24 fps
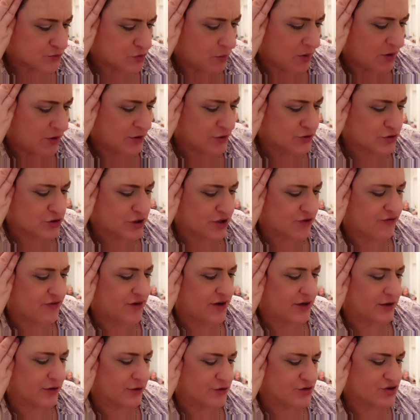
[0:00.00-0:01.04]
what looks like
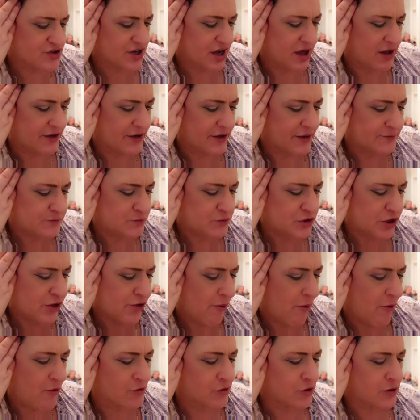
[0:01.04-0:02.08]
fennel or scallion here.
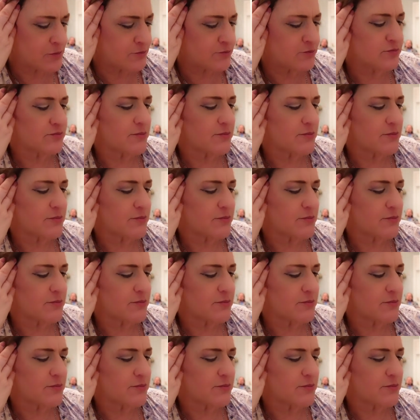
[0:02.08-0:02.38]
Hold on.